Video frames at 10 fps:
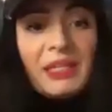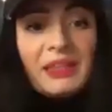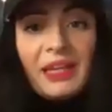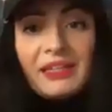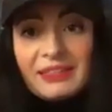
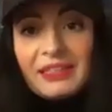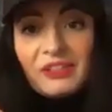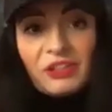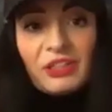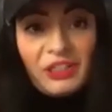that is
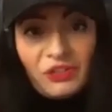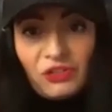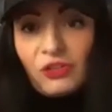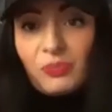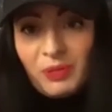literally
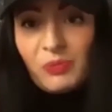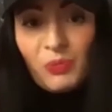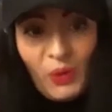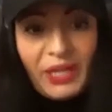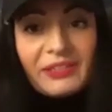just been
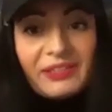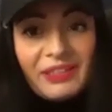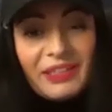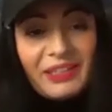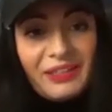
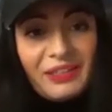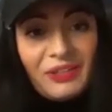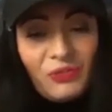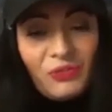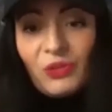waiting
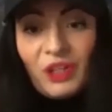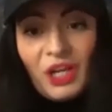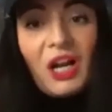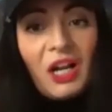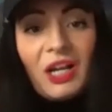for the
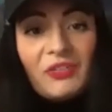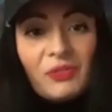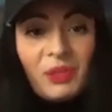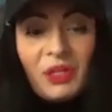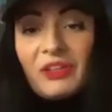
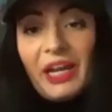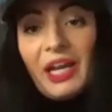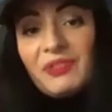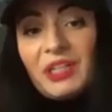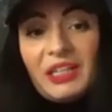archiving, because I
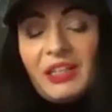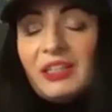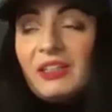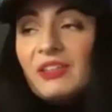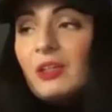haven't had,
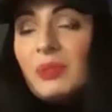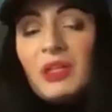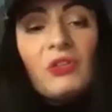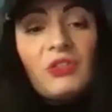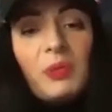and there's going to be
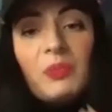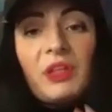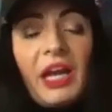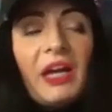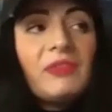lots of people
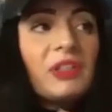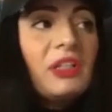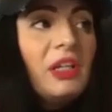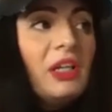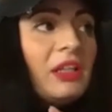
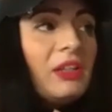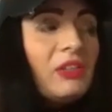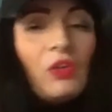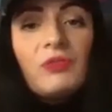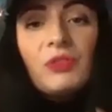that's
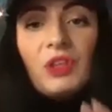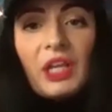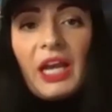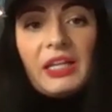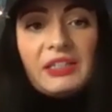gone through the
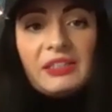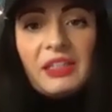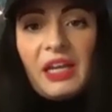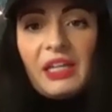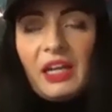calendar
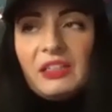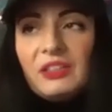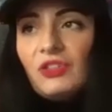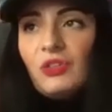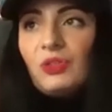
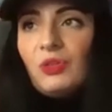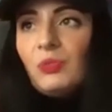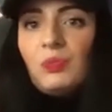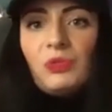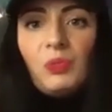and due
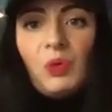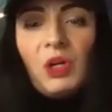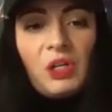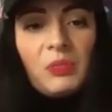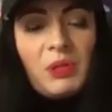to
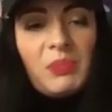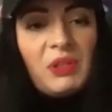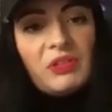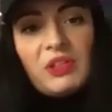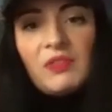work
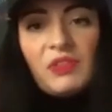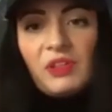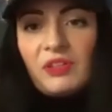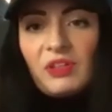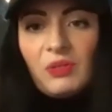commitments and other
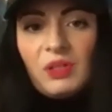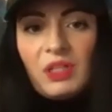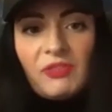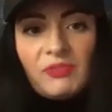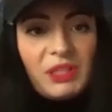things they're doing,
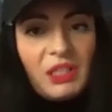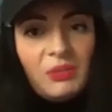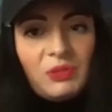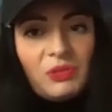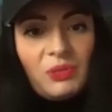haven't been
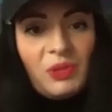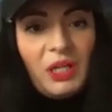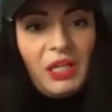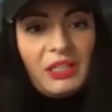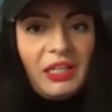able to.
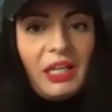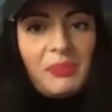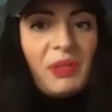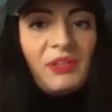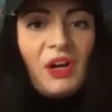And like
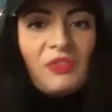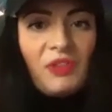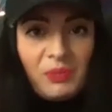myself, I'm